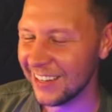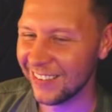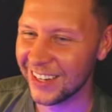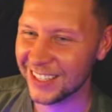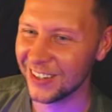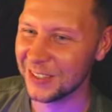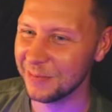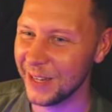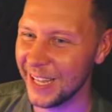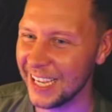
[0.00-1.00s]
when it starts
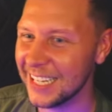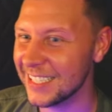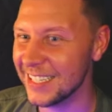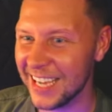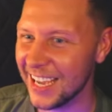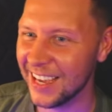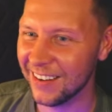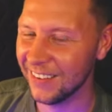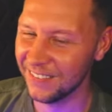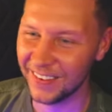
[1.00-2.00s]
playing, it's a
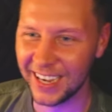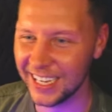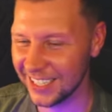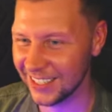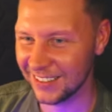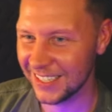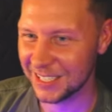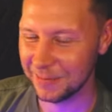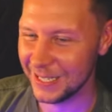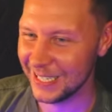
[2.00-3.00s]
terrifier
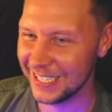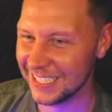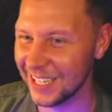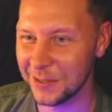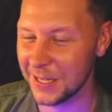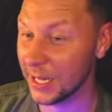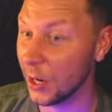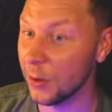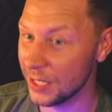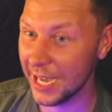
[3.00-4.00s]
Christmas. I was like,
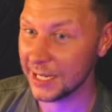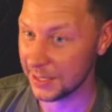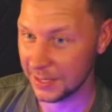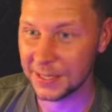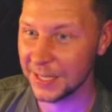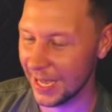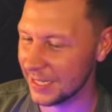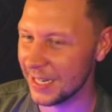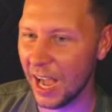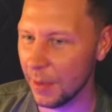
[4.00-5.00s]
oh yes,
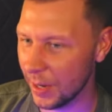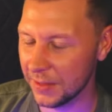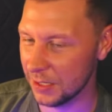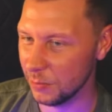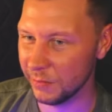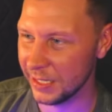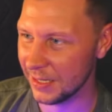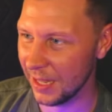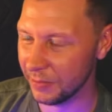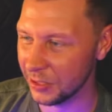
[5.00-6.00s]
yes, I'm on this movie's
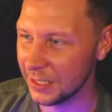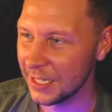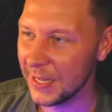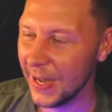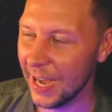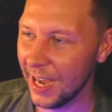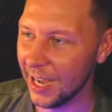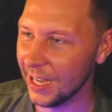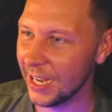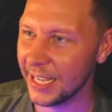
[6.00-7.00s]
level.
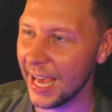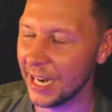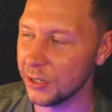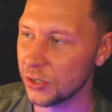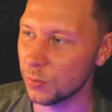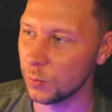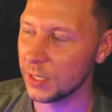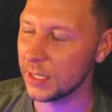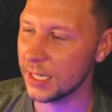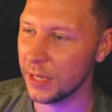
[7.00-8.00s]
Uh, again, just
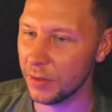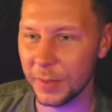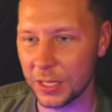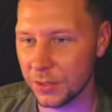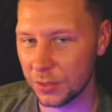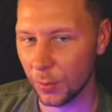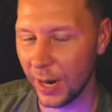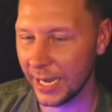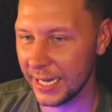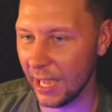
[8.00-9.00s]
really giving me those
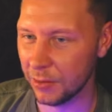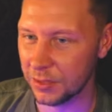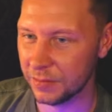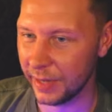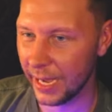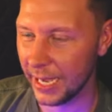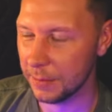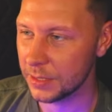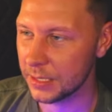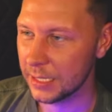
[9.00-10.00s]
grindhouse
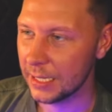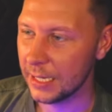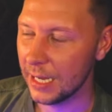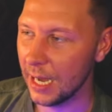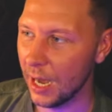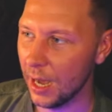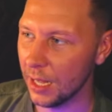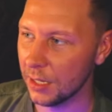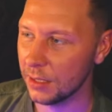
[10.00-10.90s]
vibes, uh,